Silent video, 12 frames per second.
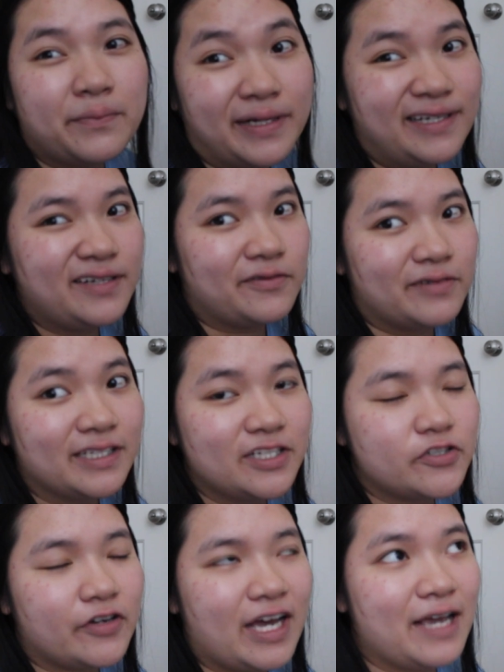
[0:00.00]
but I didn't
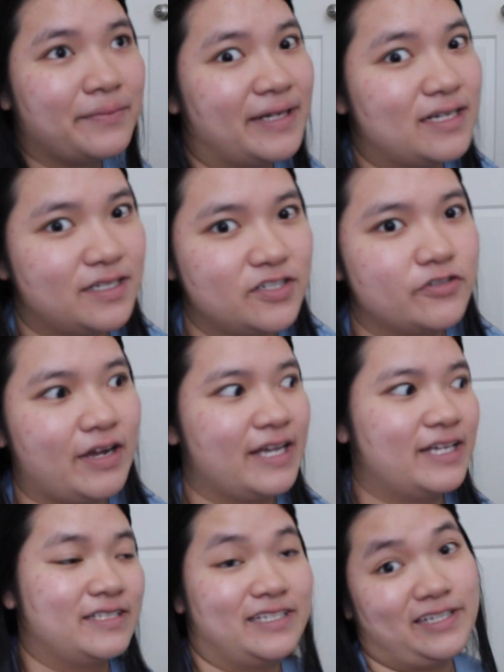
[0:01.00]
really try, but I did try
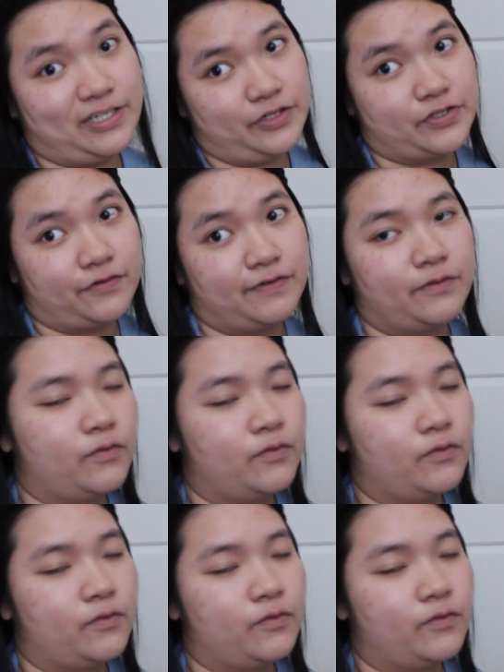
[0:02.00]
because I did use a free